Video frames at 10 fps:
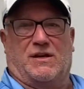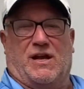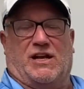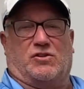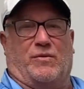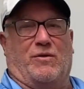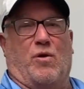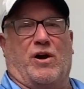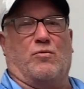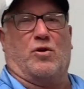And so we
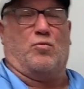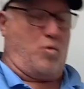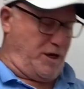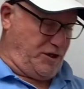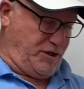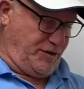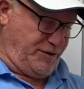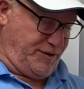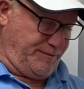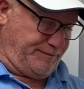want to work
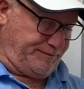1-2s.